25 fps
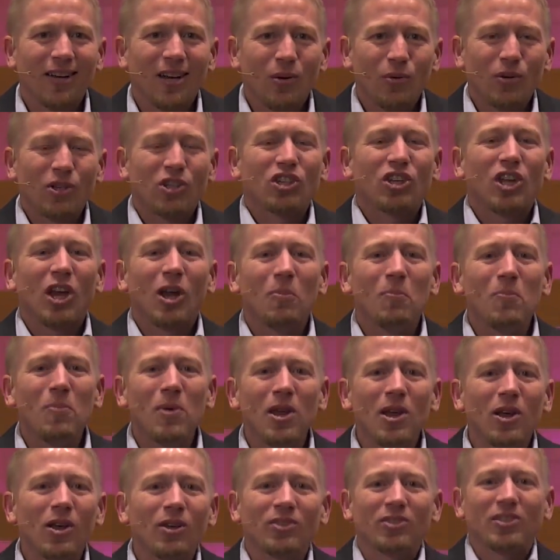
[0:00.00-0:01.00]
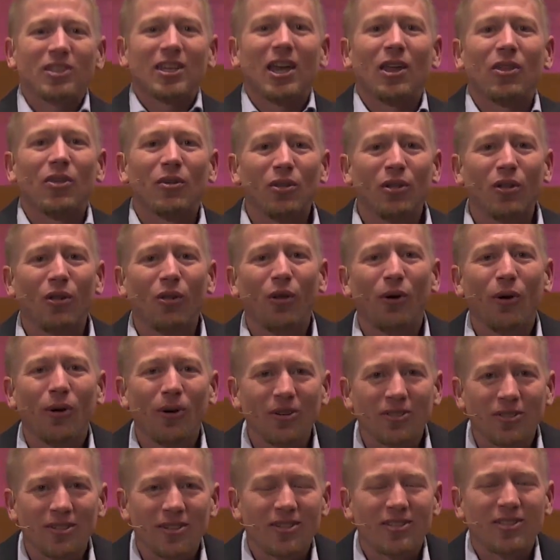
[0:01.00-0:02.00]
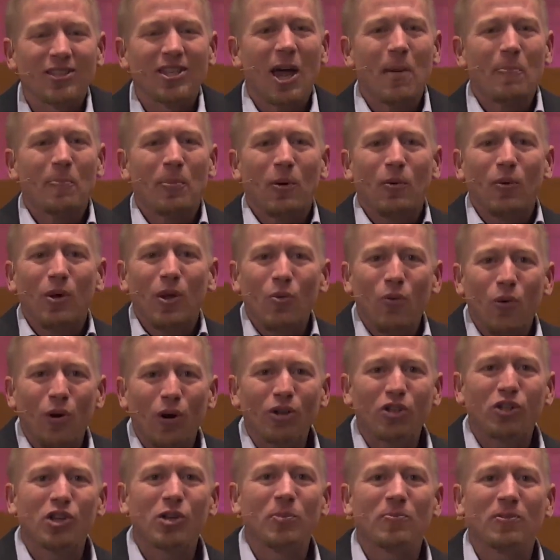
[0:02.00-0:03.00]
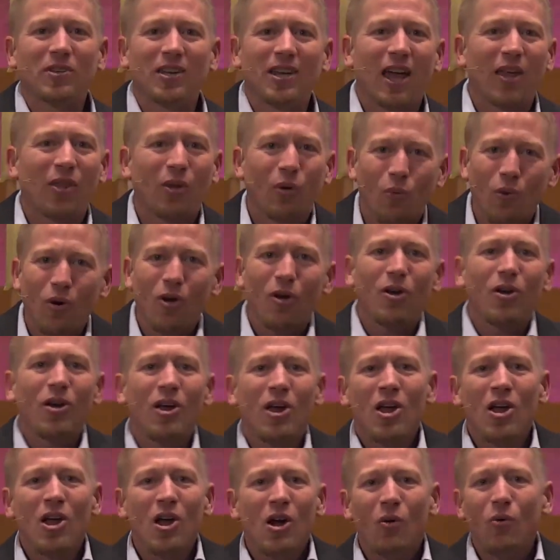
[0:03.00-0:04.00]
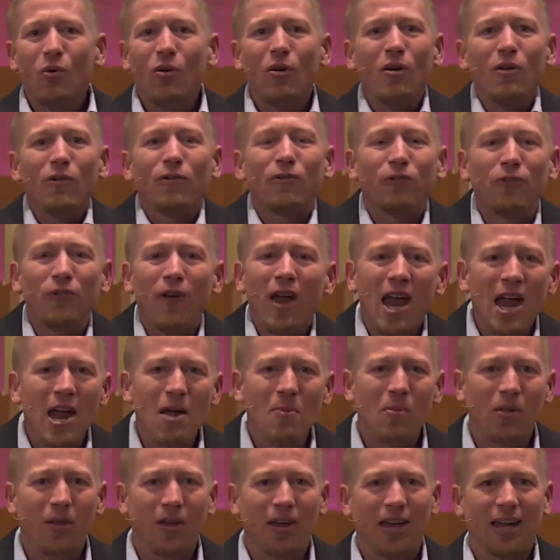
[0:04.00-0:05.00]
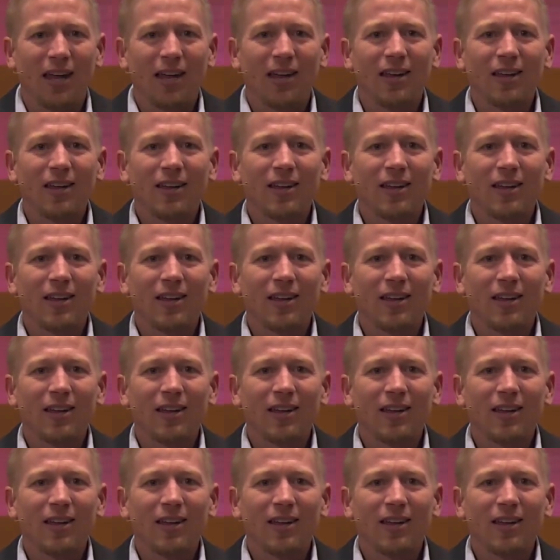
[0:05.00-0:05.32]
We share meals together, the Lord's Supper. We worship together. We're, we're a family.